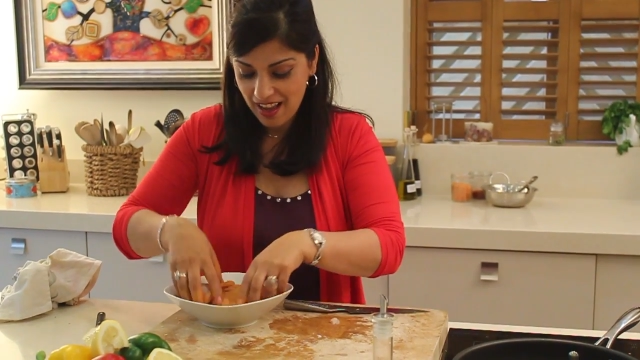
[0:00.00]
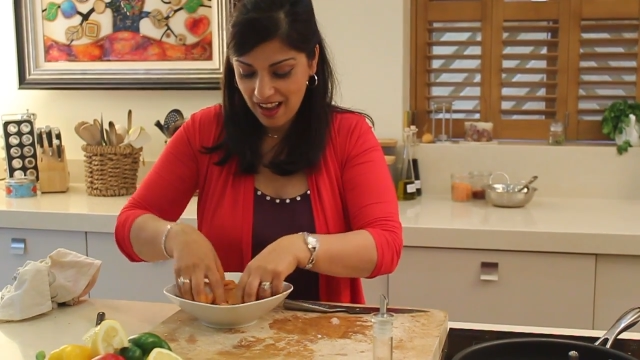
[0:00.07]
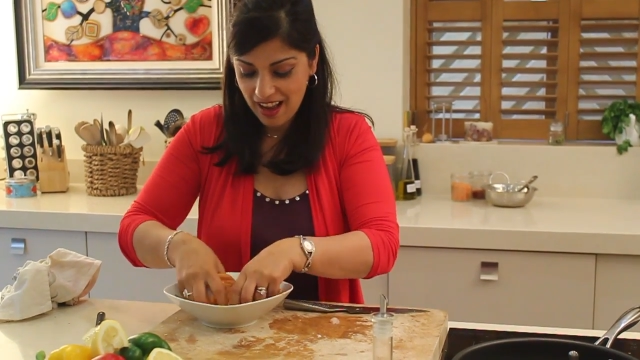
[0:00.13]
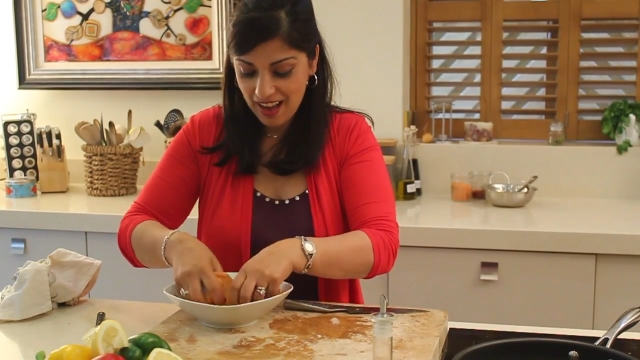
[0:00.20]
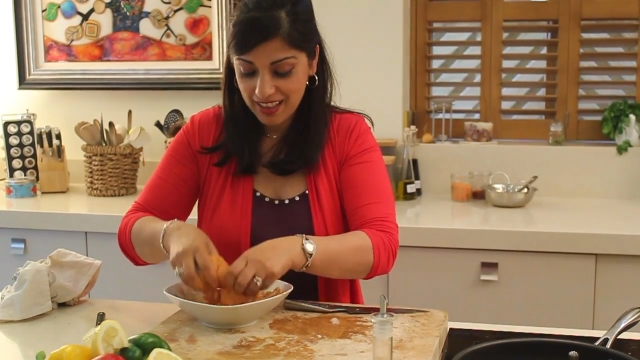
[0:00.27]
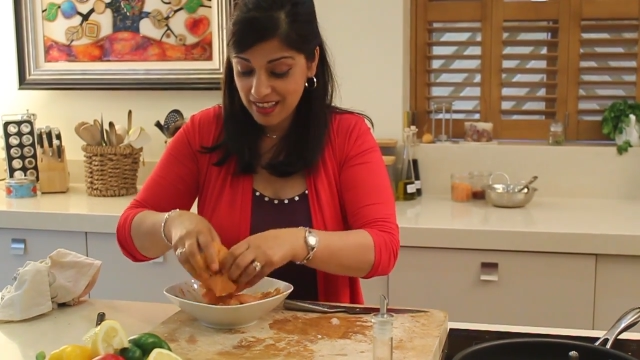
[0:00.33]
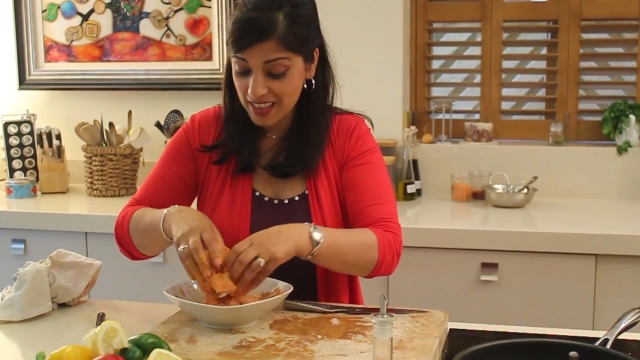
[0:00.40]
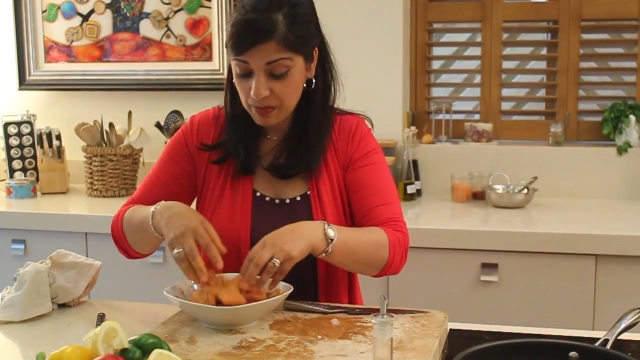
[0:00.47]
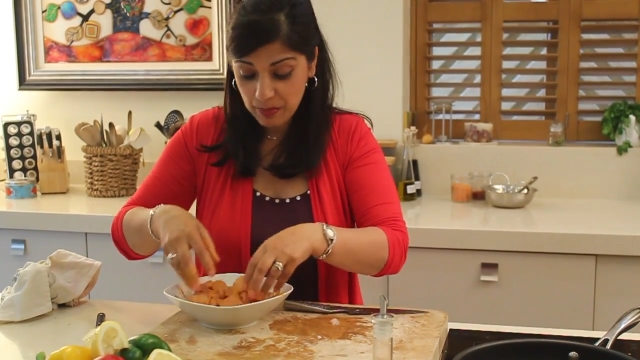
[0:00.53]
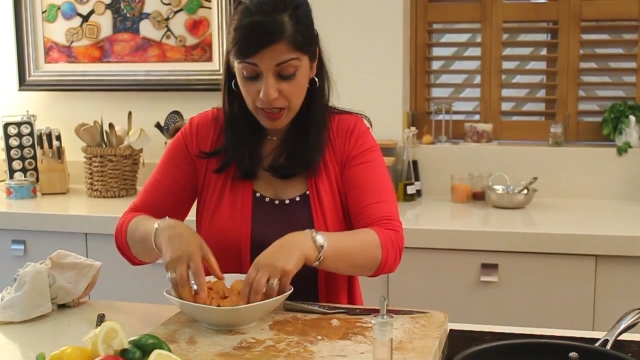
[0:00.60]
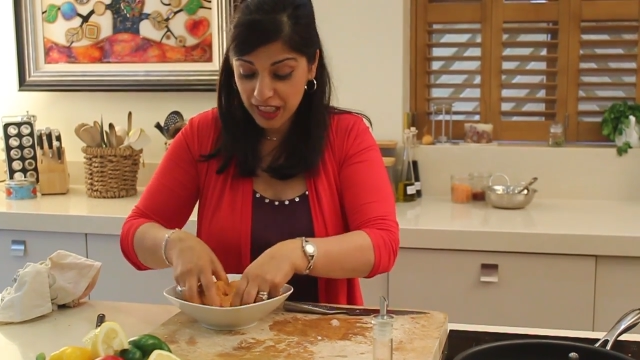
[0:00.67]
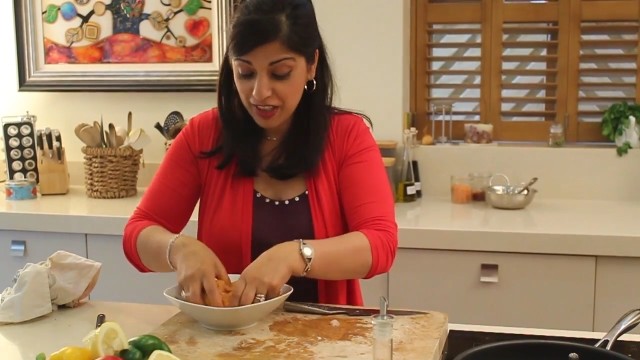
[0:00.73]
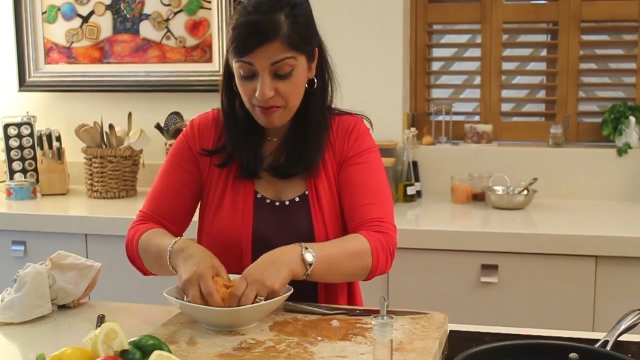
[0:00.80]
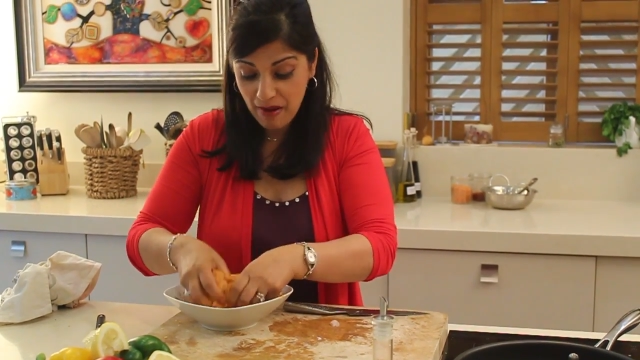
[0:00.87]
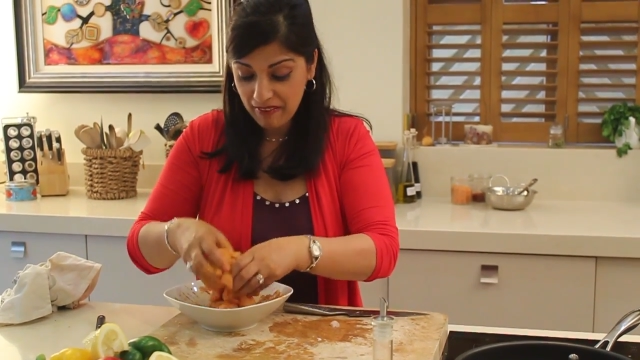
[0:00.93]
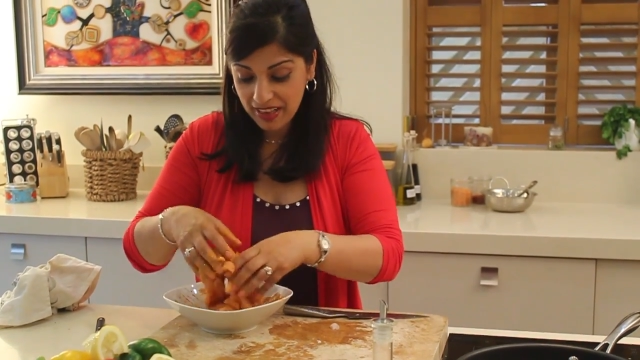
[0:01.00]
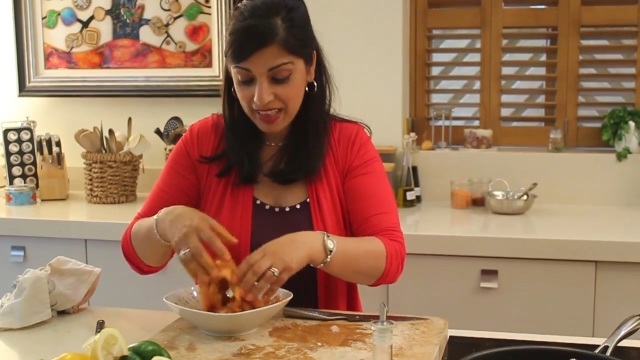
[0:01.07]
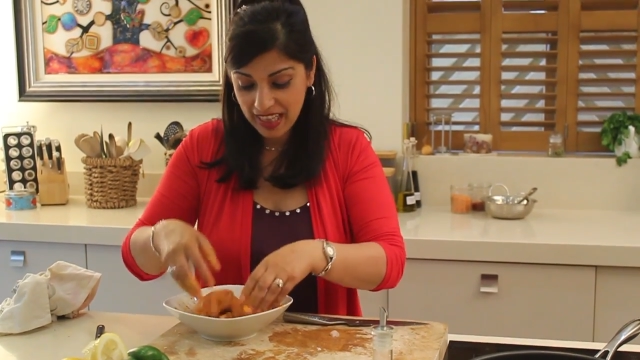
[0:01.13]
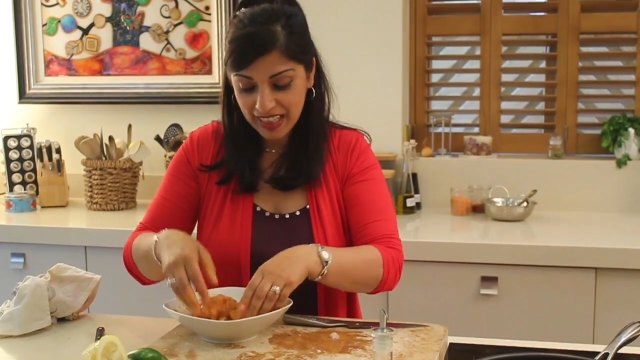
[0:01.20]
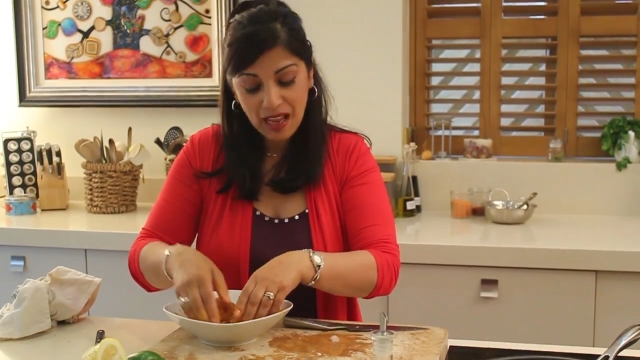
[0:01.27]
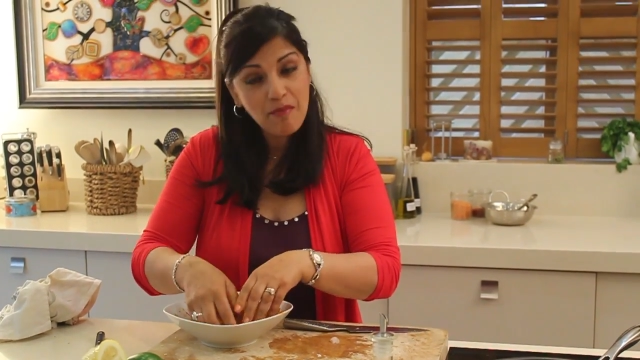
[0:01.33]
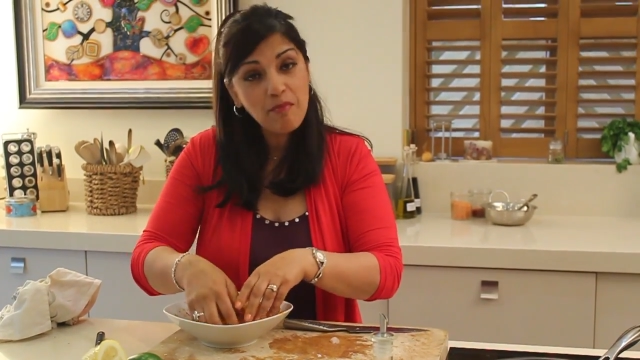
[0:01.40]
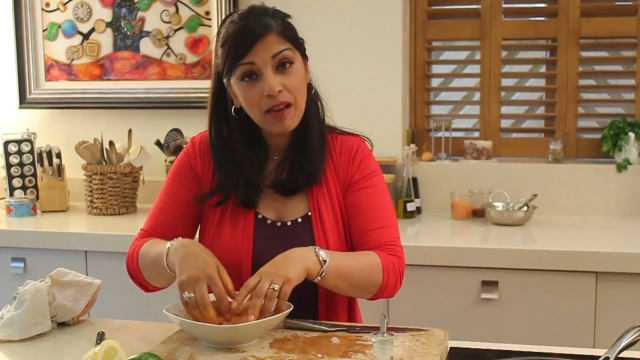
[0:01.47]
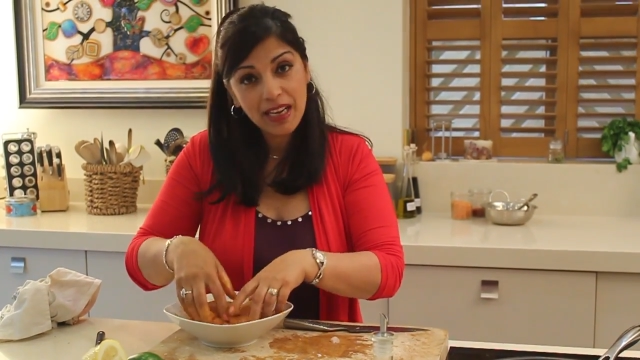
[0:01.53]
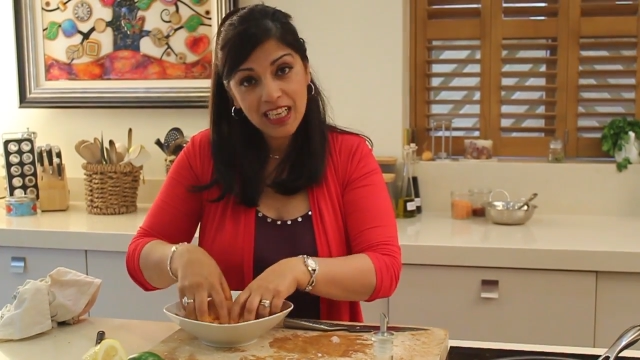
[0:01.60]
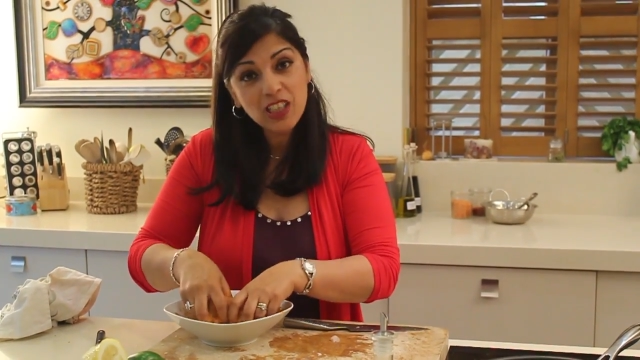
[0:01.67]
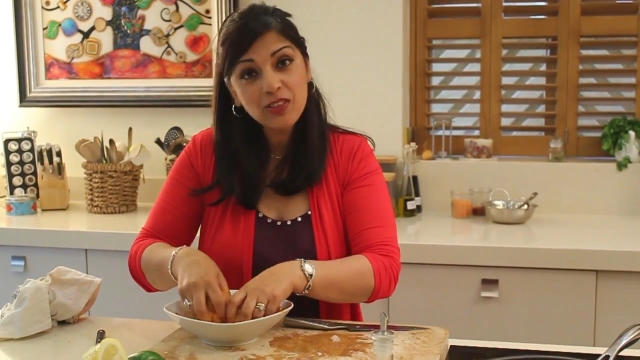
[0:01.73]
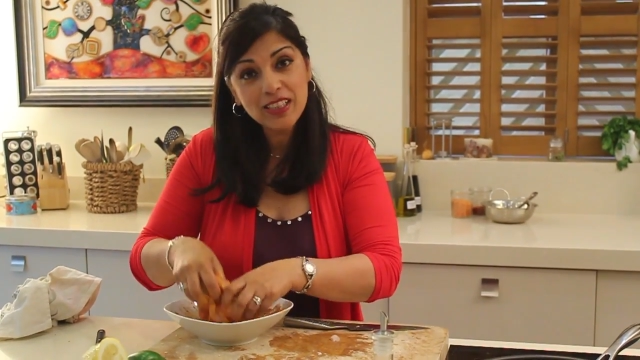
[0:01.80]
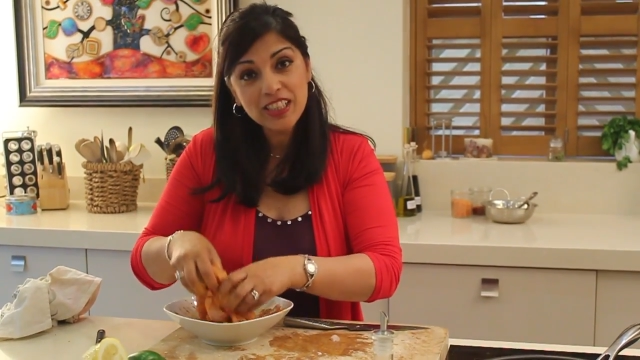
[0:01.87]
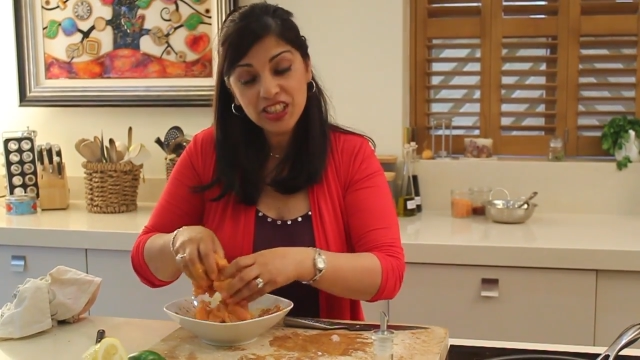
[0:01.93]
And speaking of marinade, I get
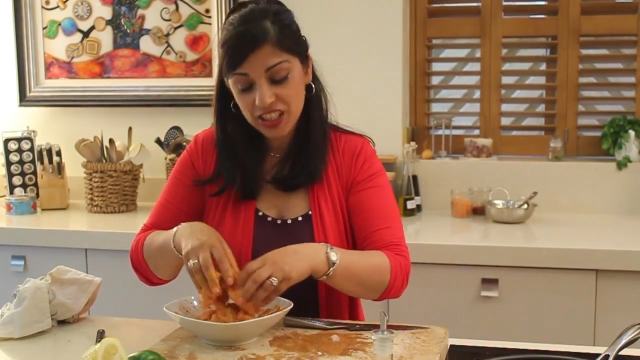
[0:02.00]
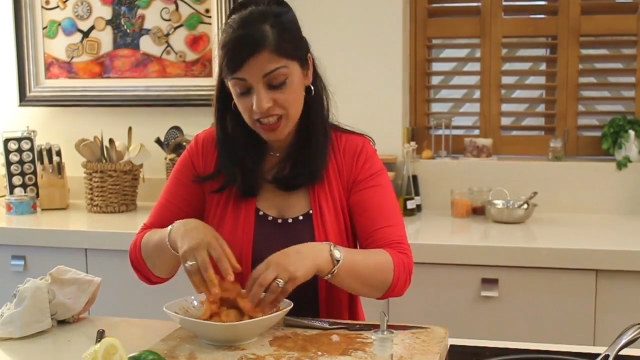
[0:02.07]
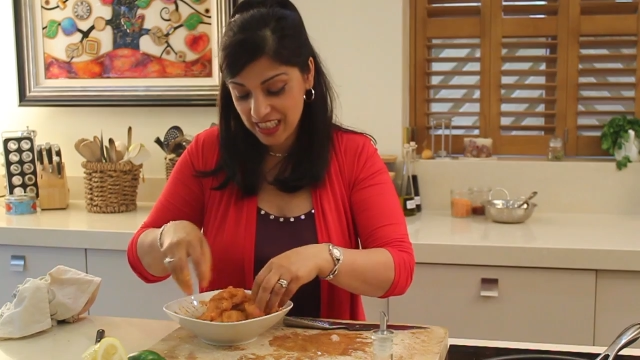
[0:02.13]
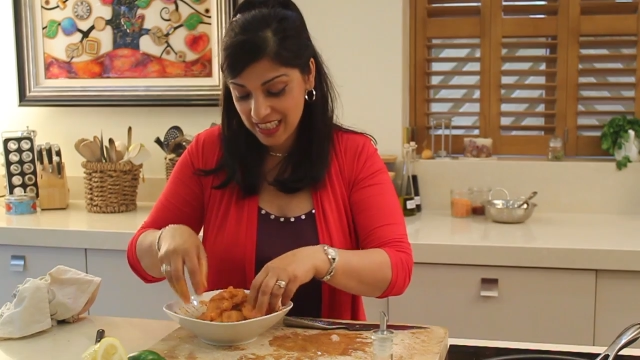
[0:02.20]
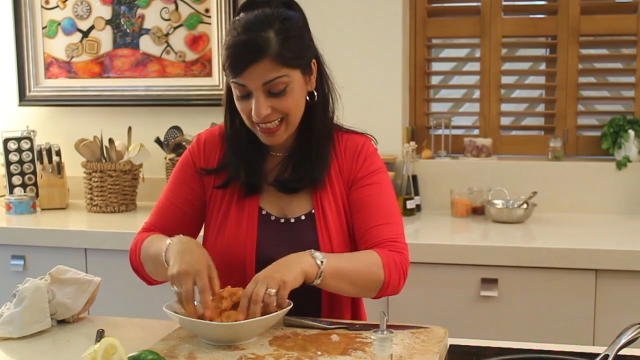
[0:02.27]
many questions